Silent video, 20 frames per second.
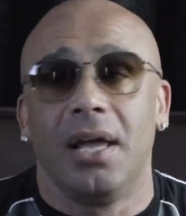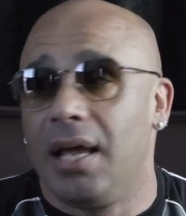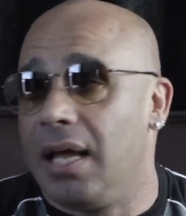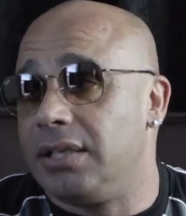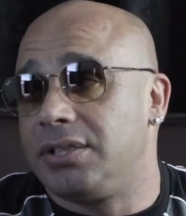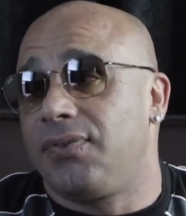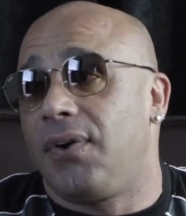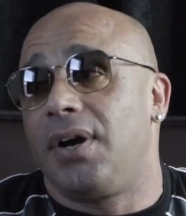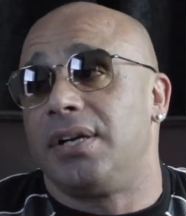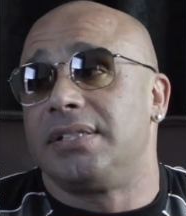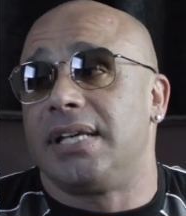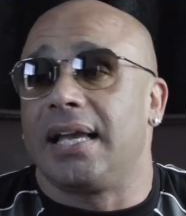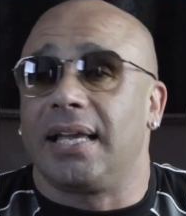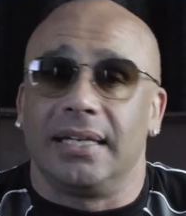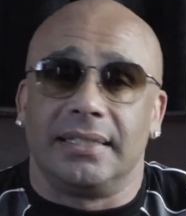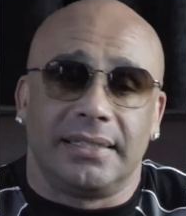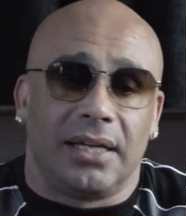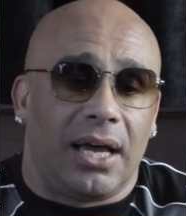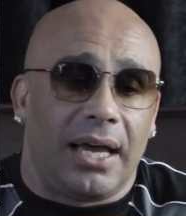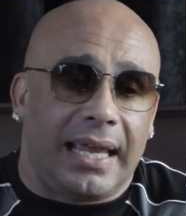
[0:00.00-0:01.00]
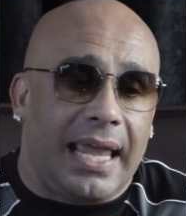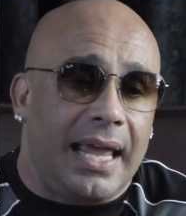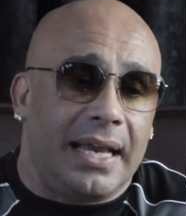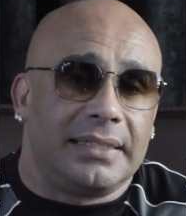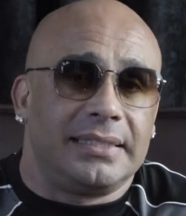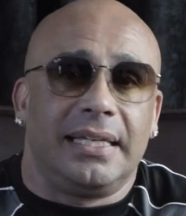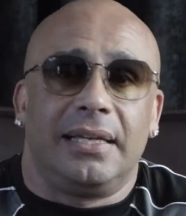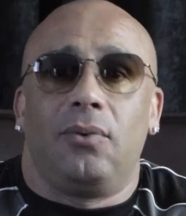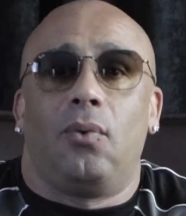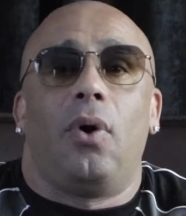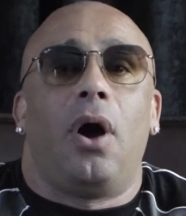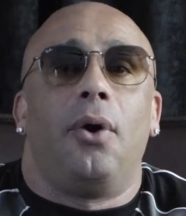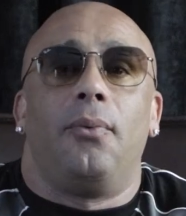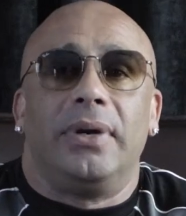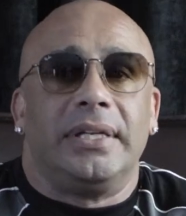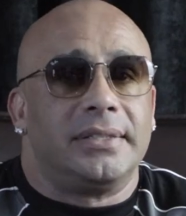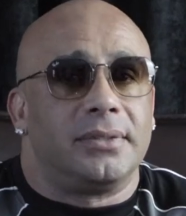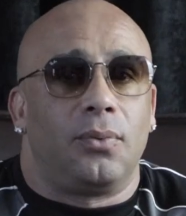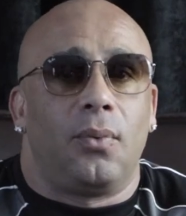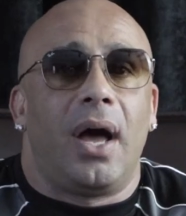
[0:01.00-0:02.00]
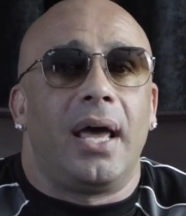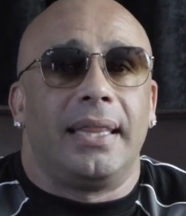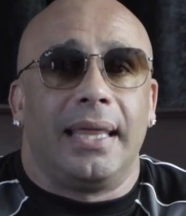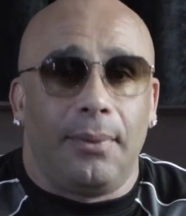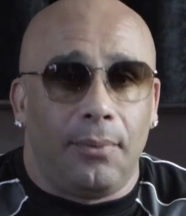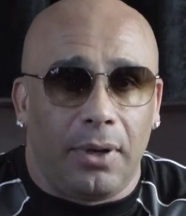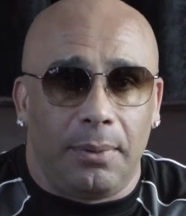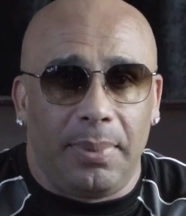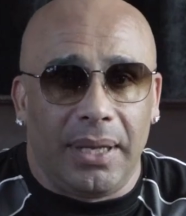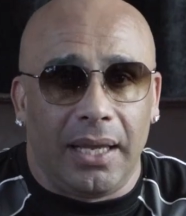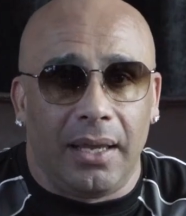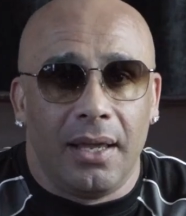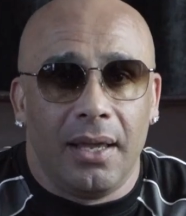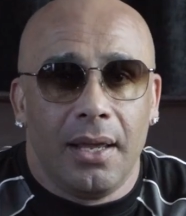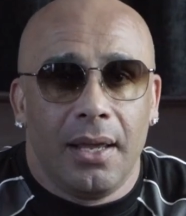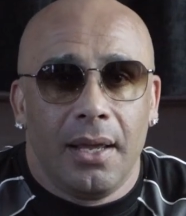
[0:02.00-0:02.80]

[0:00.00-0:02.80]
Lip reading: As far as I can tell, I can't see a reason why they would be.